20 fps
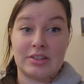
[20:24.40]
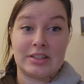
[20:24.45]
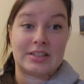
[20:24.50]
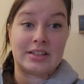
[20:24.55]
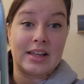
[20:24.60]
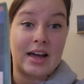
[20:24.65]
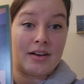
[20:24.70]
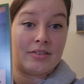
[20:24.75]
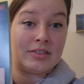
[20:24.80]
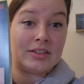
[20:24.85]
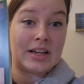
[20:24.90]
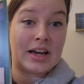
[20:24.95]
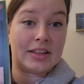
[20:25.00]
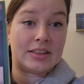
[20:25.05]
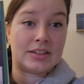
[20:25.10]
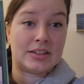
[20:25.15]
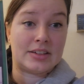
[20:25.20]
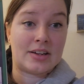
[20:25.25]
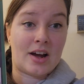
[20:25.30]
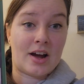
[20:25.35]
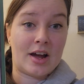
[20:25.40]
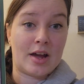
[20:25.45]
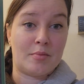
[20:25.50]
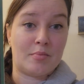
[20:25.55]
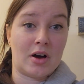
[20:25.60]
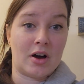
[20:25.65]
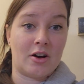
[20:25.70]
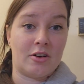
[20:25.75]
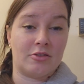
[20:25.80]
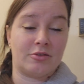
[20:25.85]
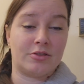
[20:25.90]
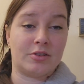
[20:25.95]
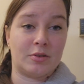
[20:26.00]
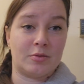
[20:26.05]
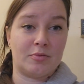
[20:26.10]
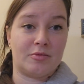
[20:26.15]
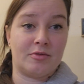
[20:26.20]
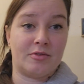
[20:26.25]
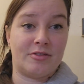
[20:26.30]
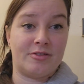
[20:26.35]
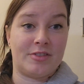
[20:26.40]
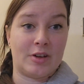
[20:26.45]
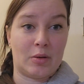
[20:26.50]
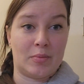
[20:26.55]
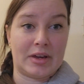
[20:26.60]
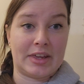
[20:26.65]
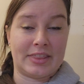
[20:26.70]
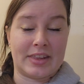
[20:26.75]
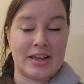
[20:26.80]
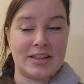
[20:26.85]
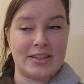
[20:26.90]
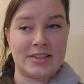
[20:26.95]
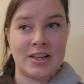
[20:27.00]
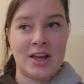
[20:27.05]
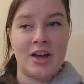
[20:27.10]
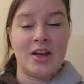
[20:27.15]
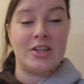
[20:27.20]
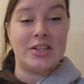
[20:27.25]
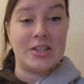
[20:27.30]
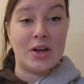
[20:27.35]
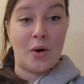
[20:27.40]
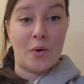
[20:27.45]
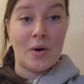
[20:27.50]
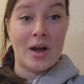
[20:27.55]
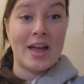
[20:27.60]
these left at the time of filming this. So